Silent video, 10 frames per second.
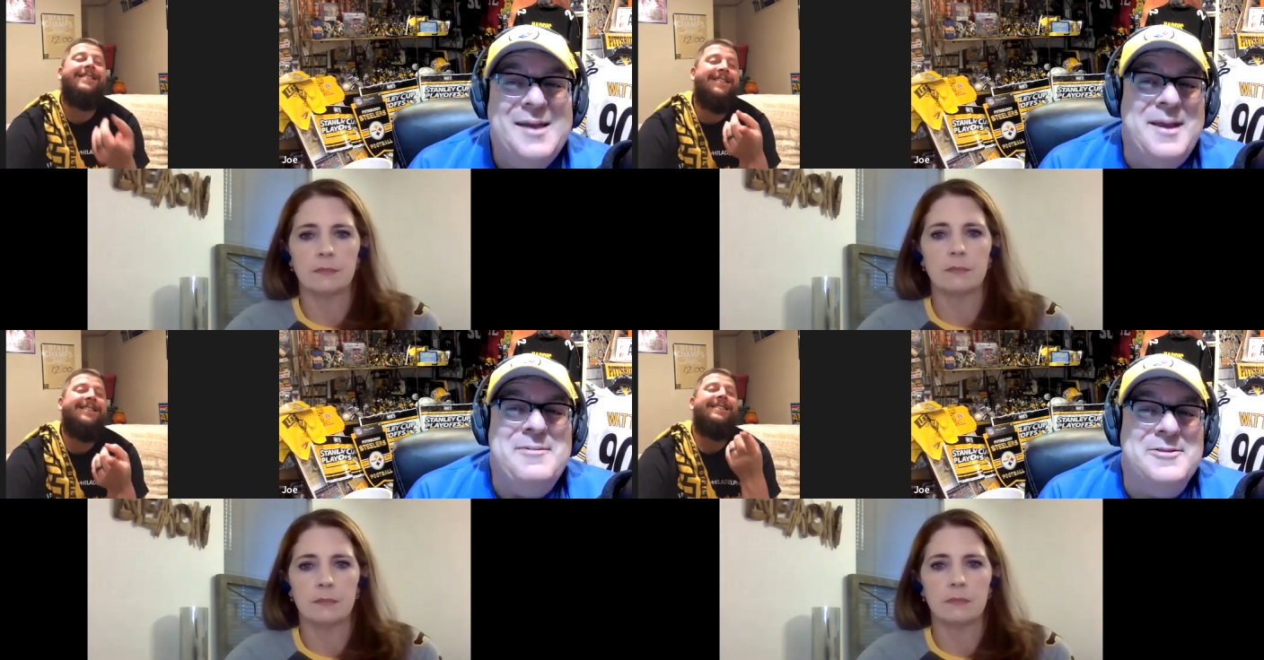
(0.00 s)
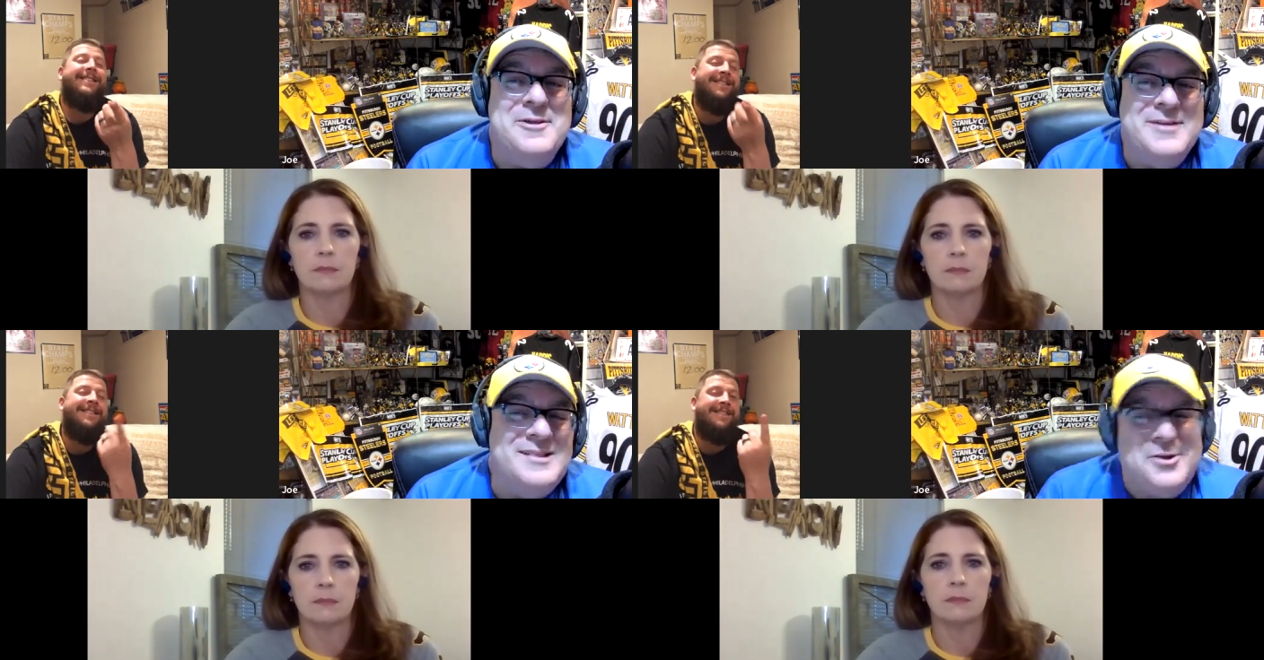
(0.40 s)
Speaker 1: maybe they'll
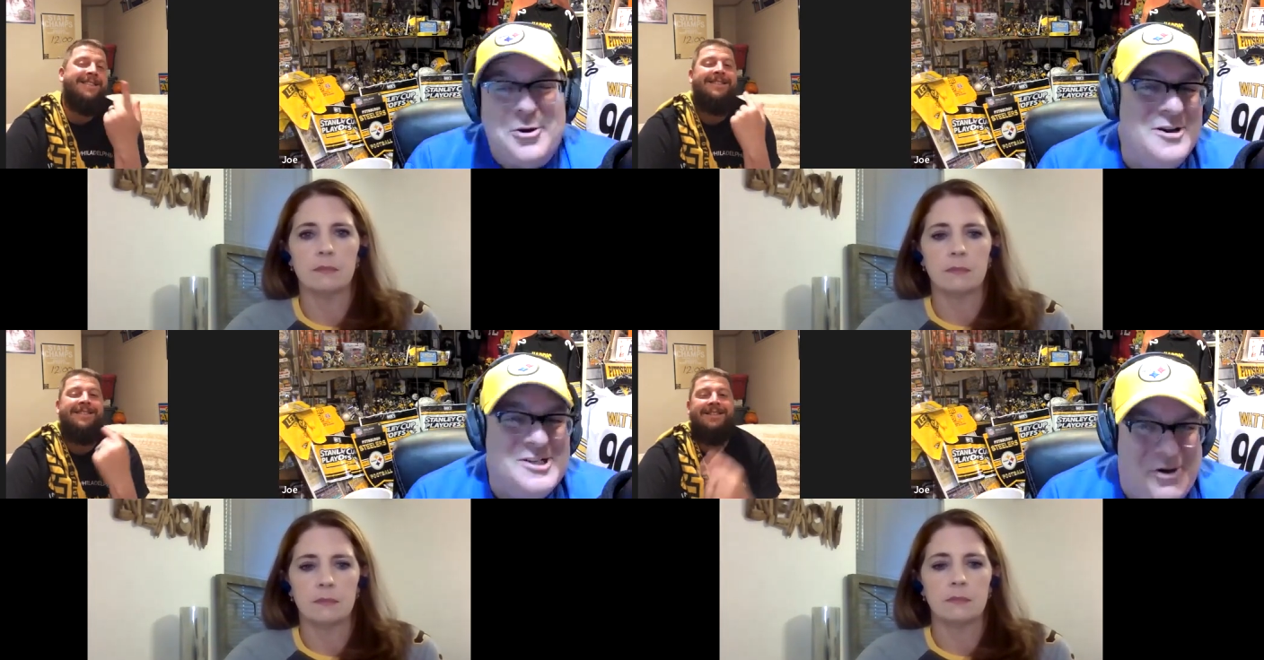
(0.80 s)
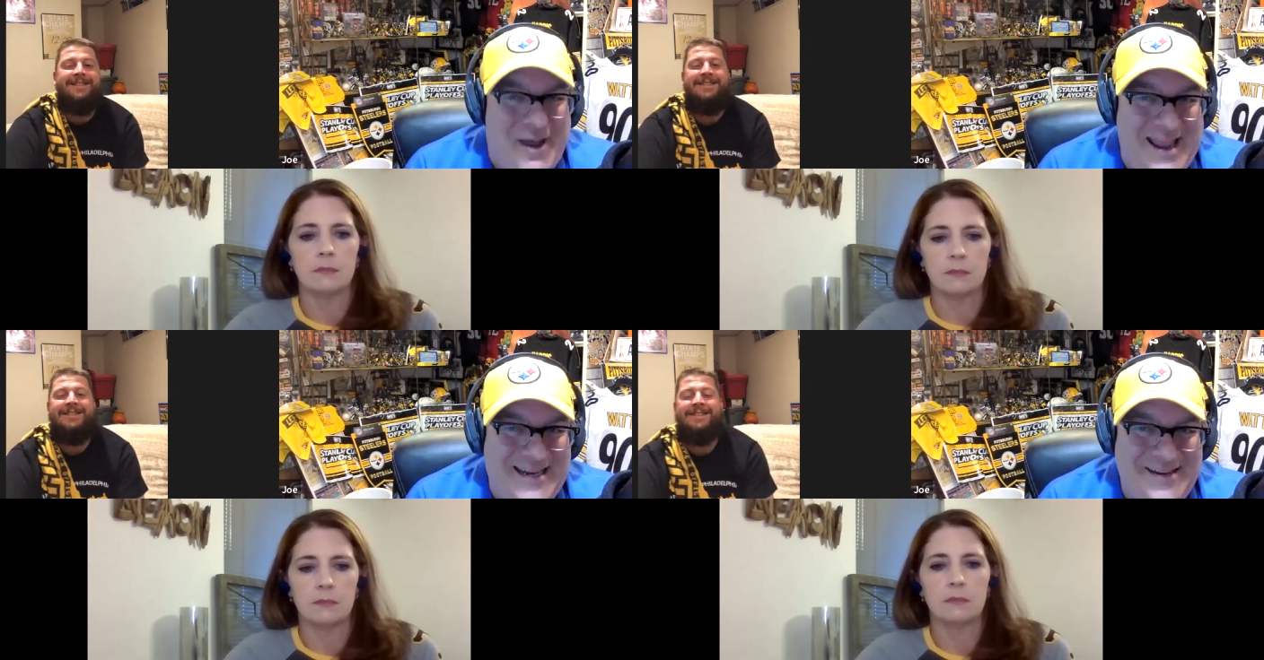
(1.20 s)
get the current Joe
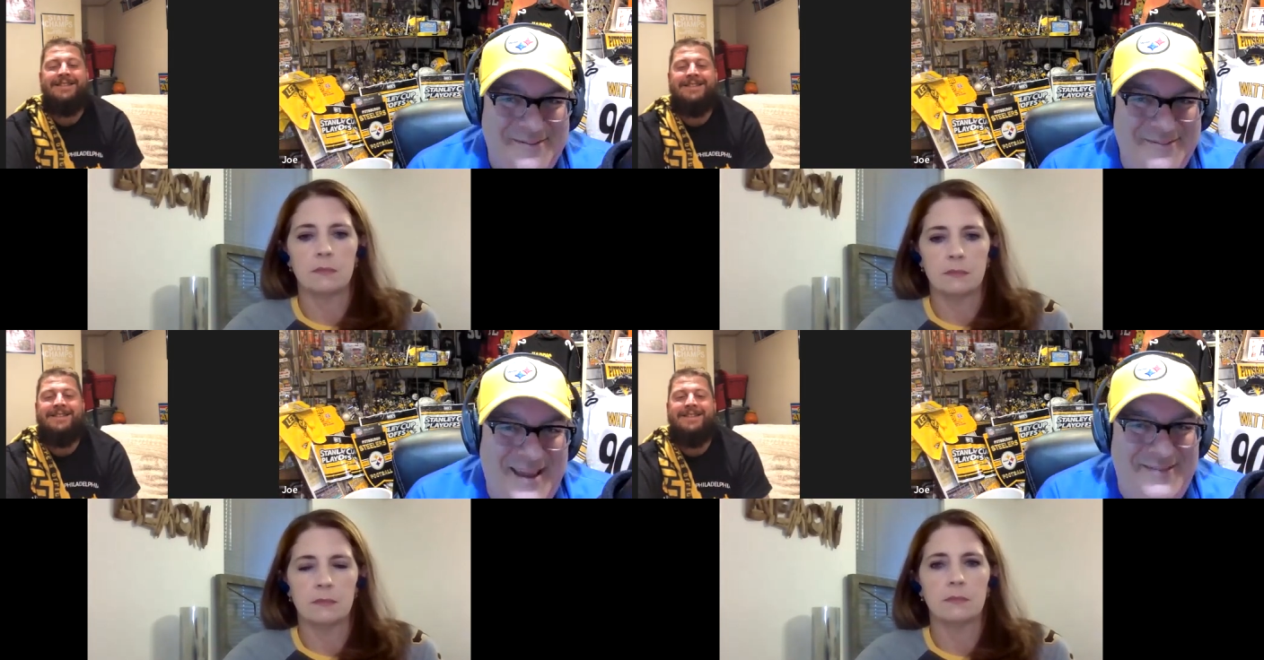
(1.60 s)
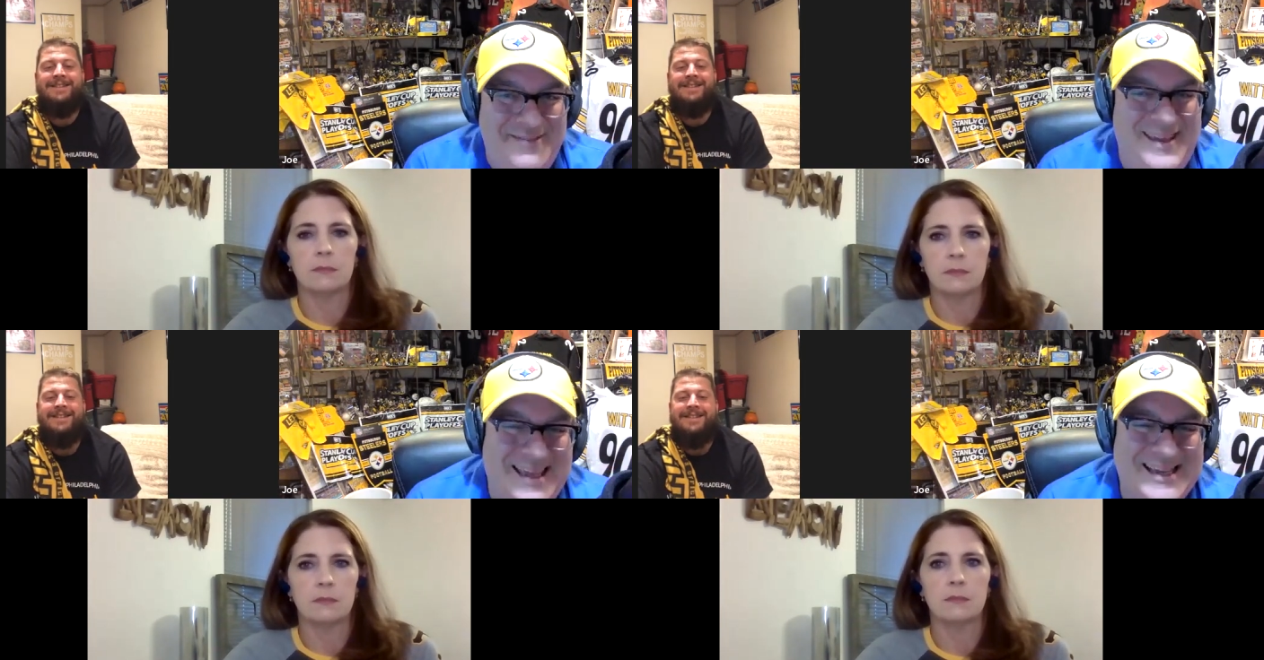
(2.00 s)
Haden and
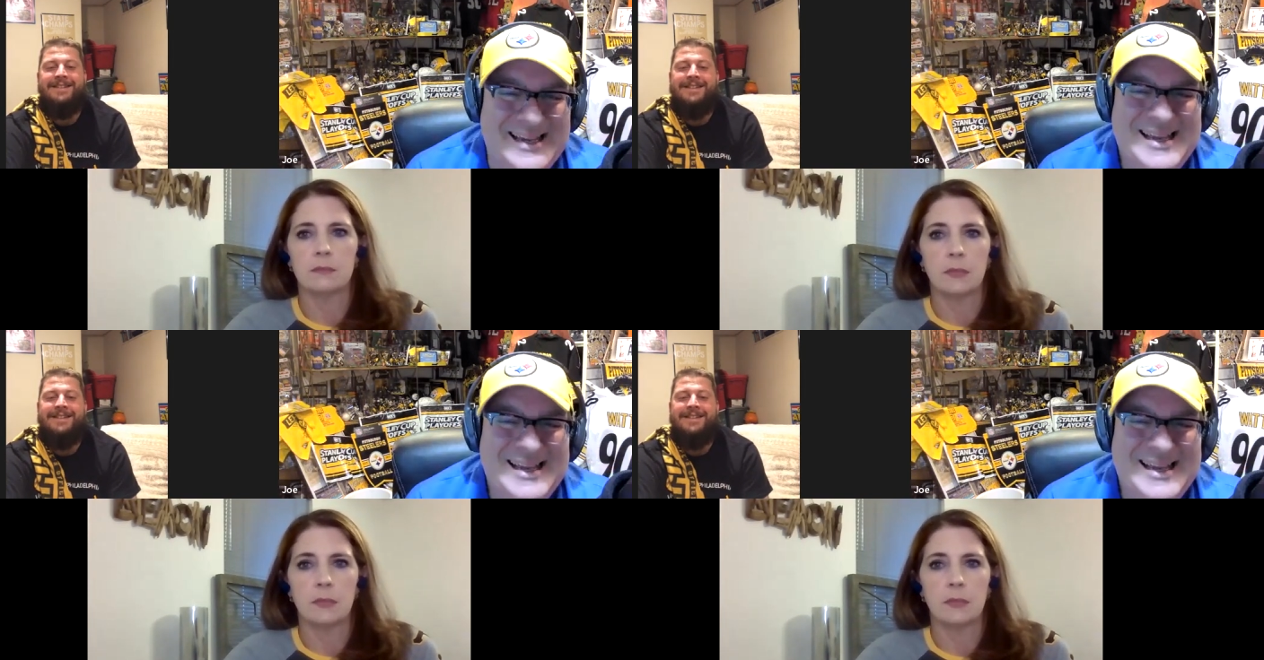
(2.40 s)
maybe